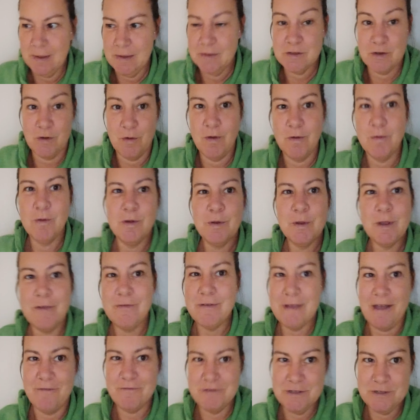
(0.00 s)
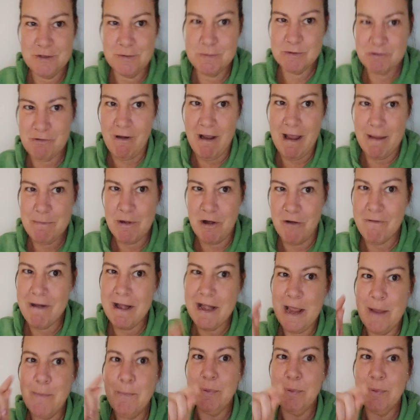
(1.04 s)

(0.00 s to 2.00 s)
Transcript: So if you haven't subscribed already,